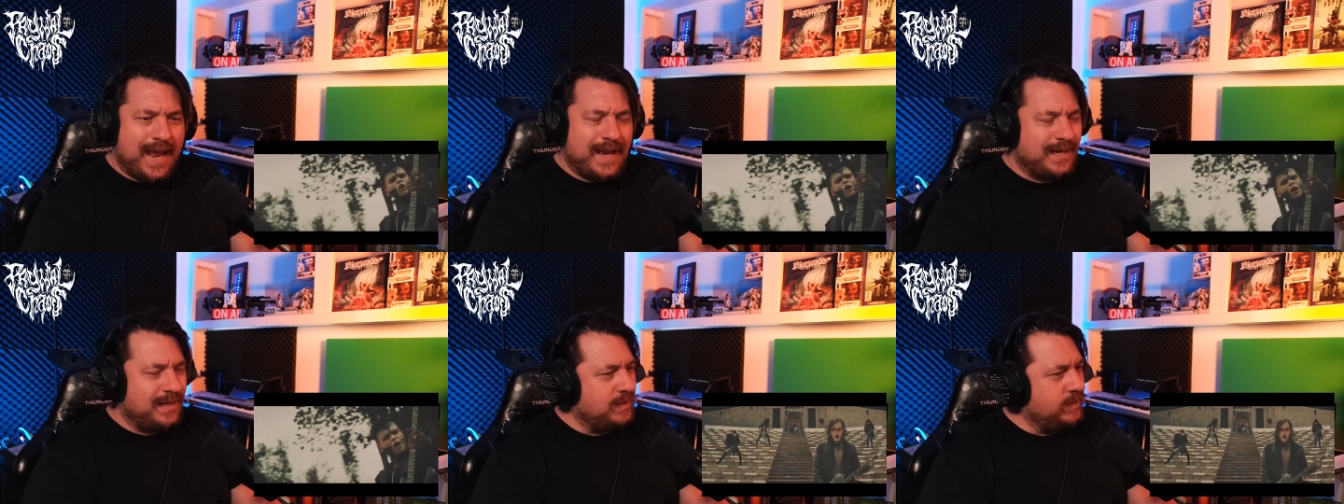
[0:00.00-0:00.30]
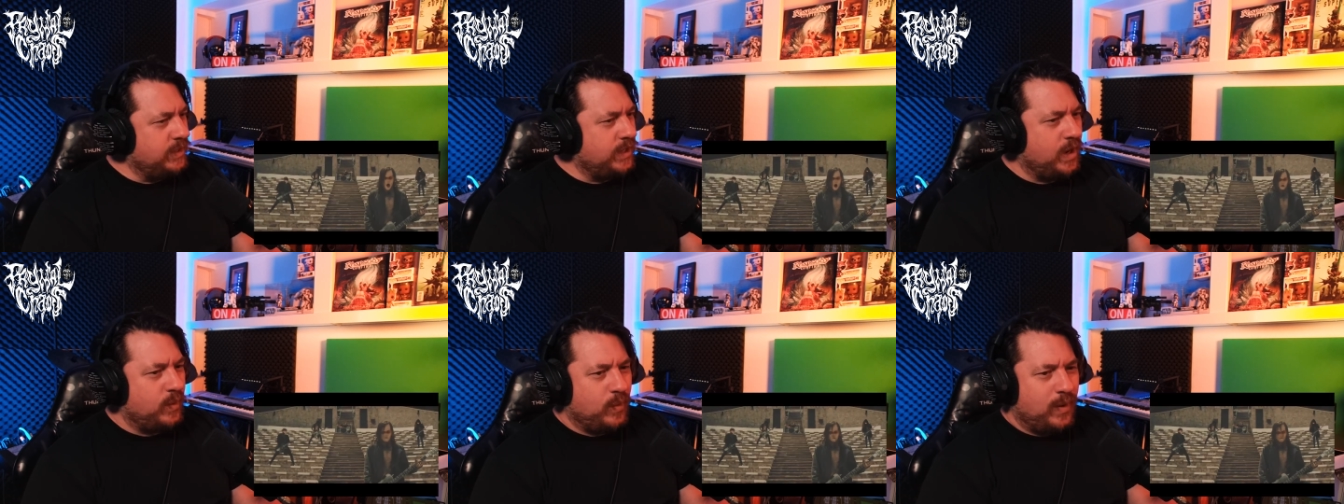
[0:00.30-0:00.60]

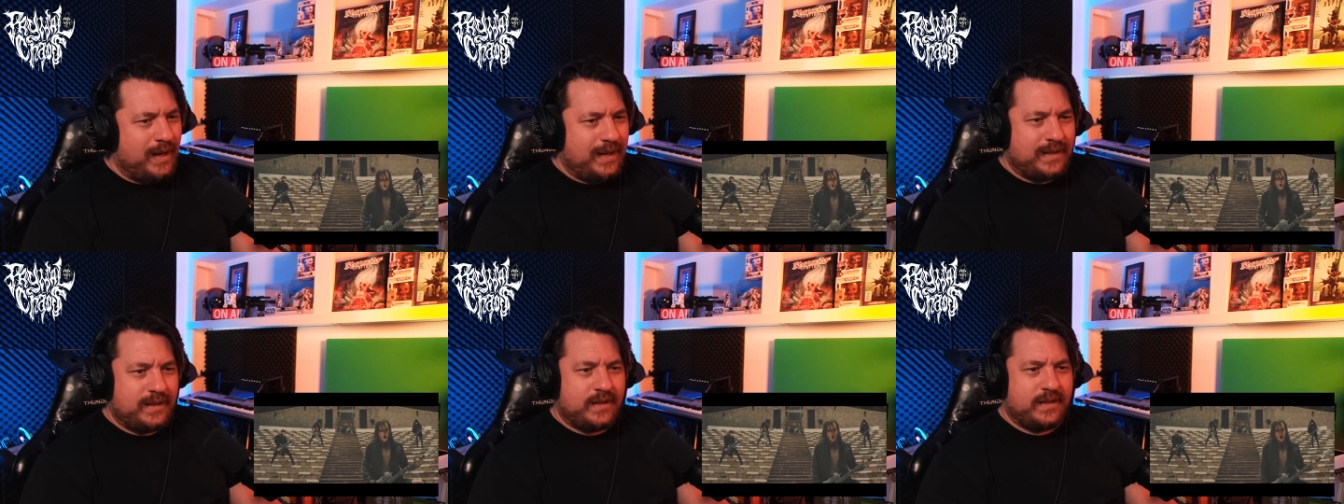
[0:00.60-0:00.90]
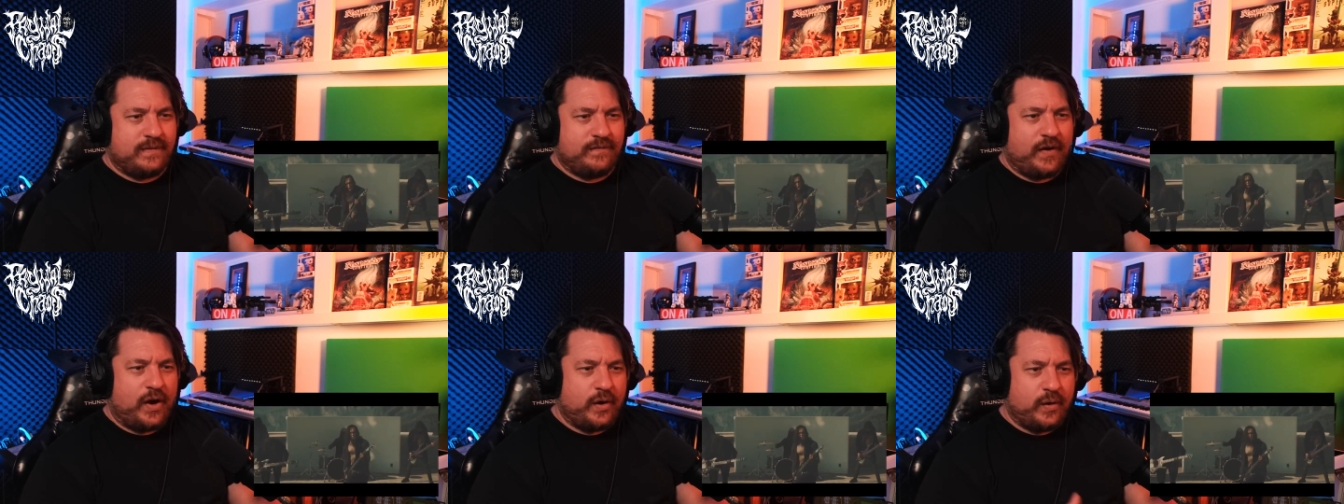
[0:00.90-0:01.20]
And you know what?
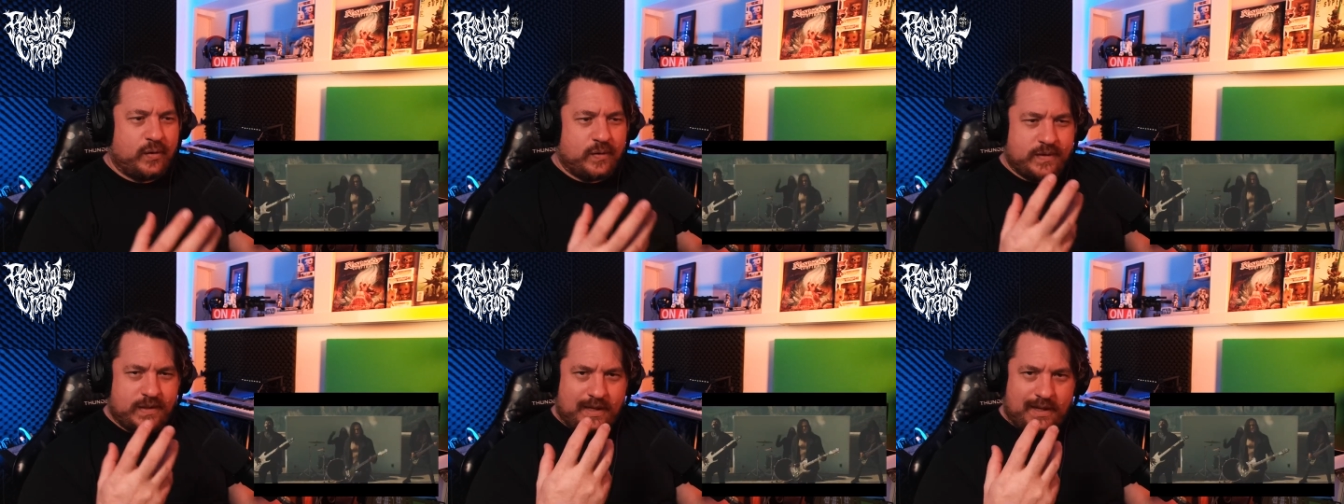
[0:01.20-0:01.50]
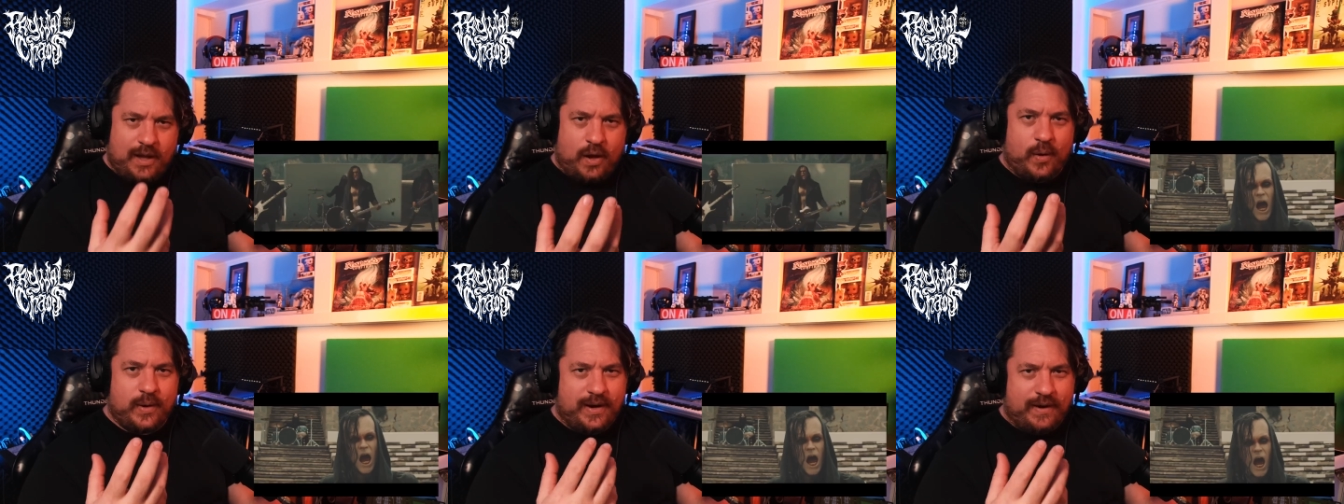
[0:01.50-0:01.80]
The vocals
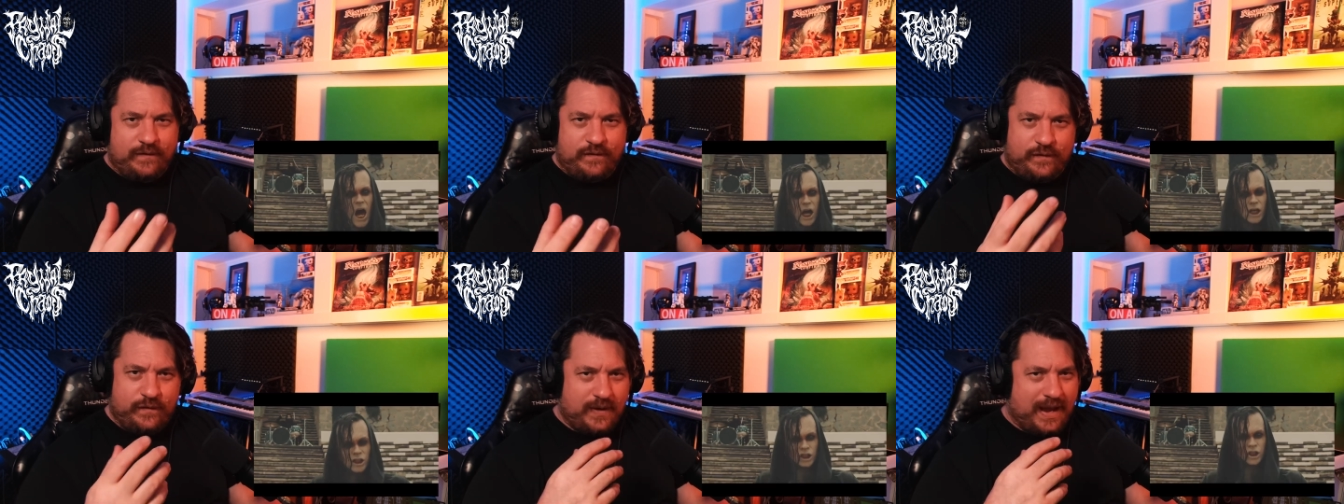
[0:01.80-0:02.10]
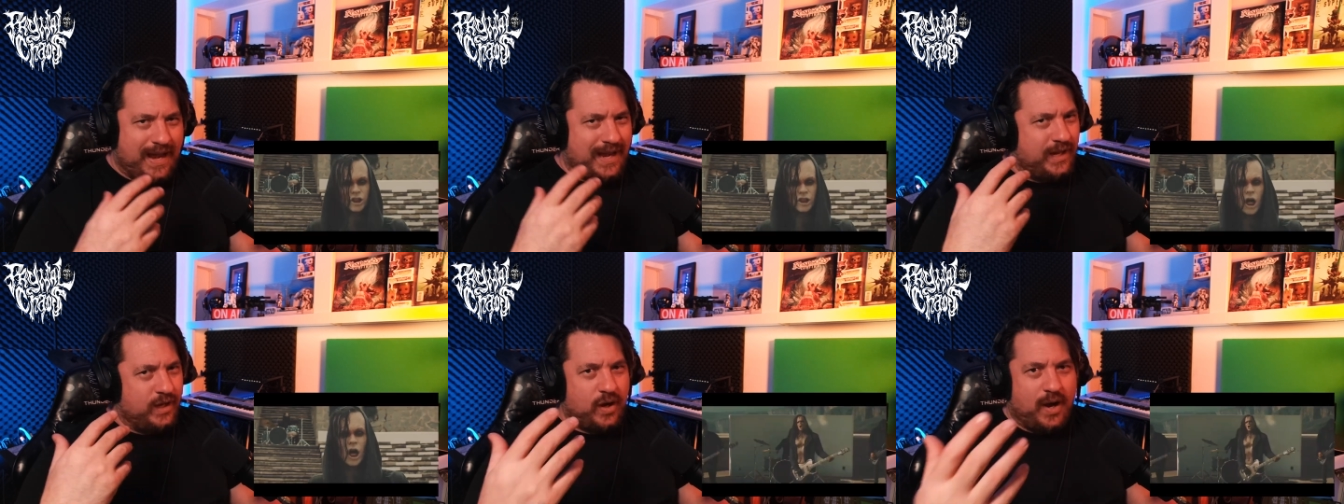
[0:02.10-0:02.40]
are low enough,
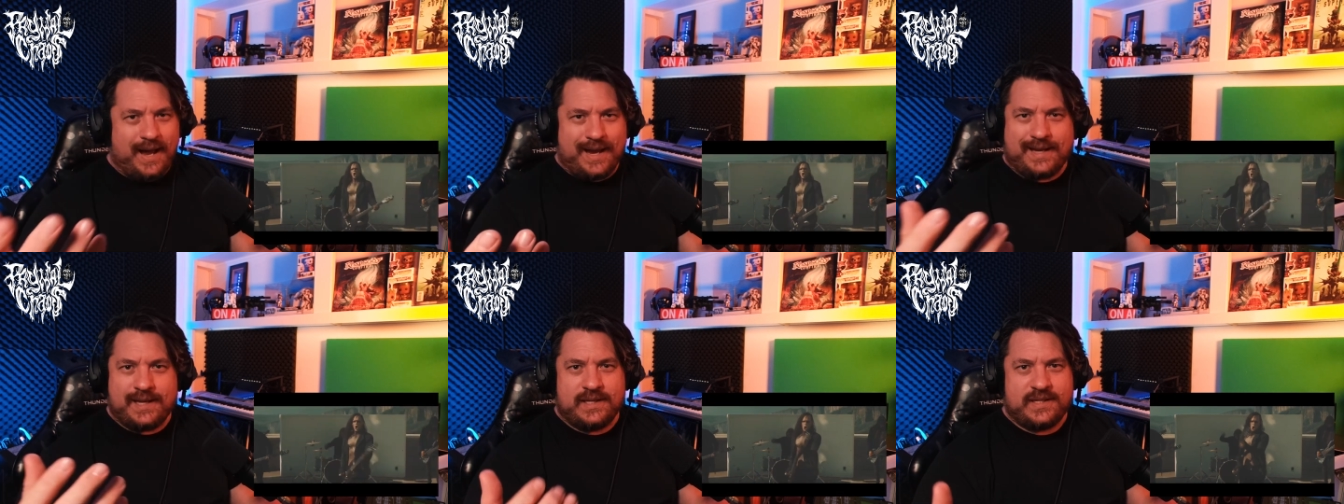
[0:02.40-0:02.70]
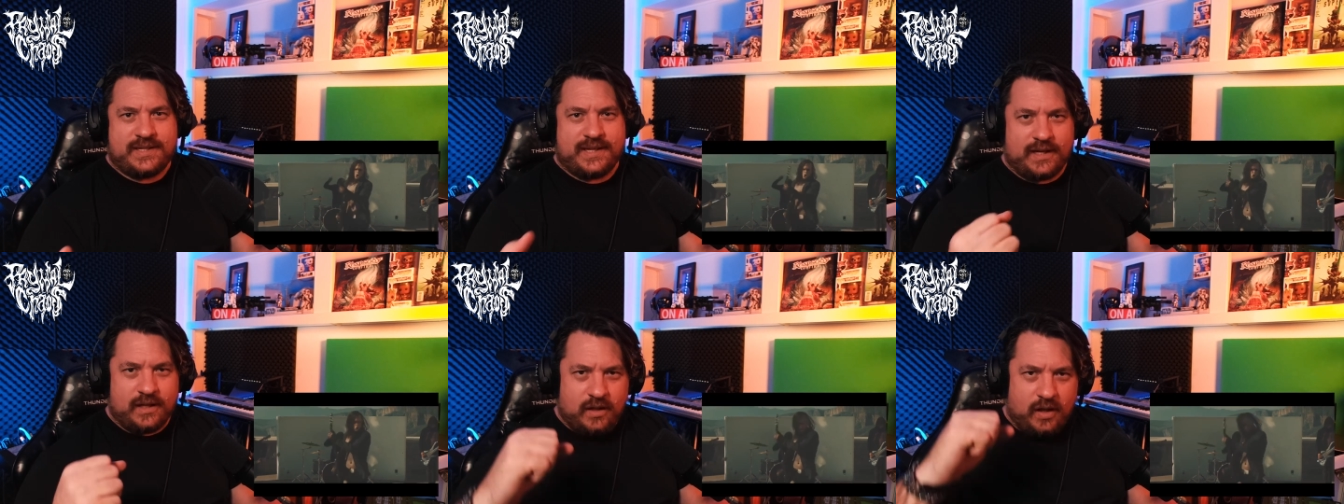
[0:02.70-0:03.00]
any guy can
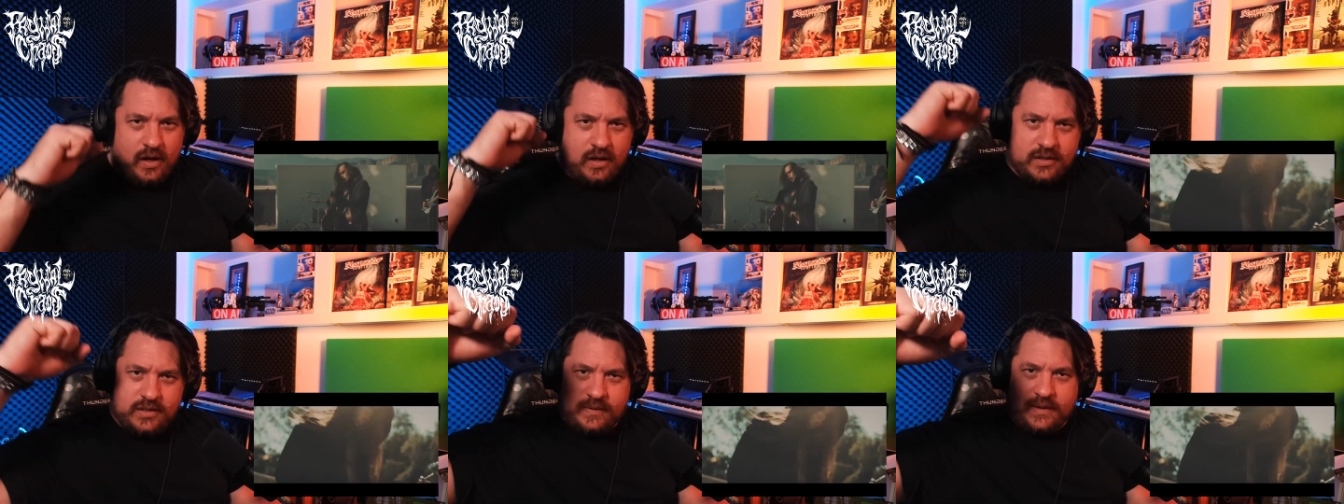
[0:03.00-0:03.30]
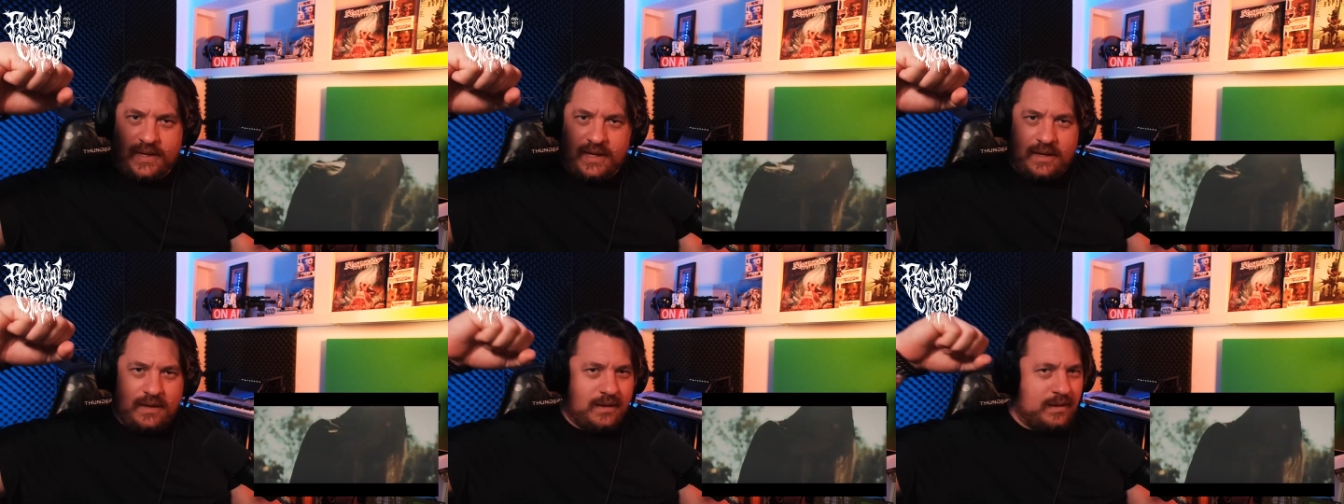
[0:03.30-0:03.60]
sing along
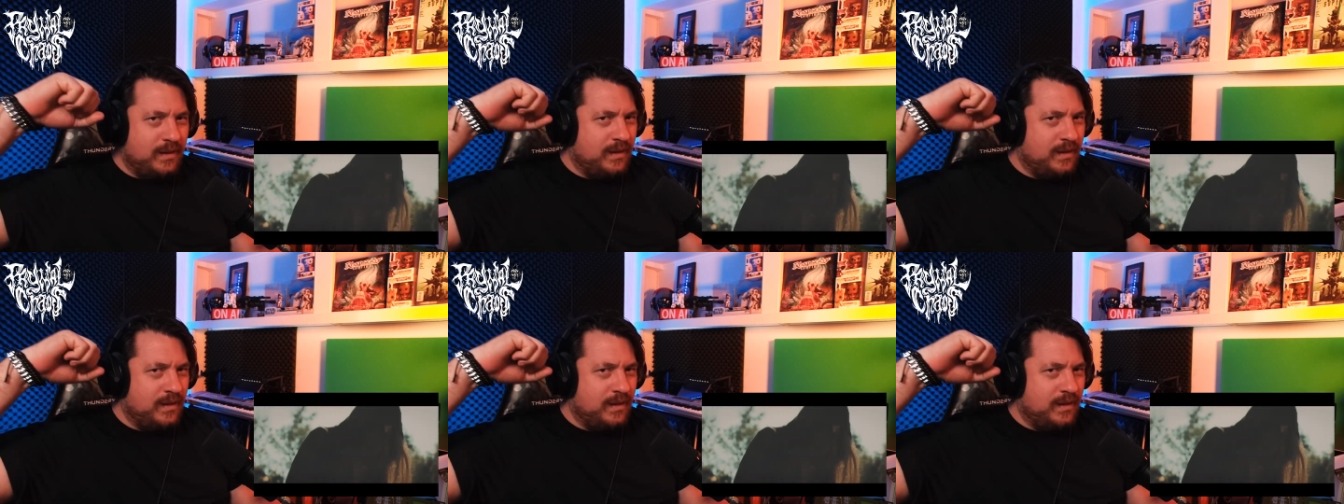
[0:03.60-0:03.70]
to it.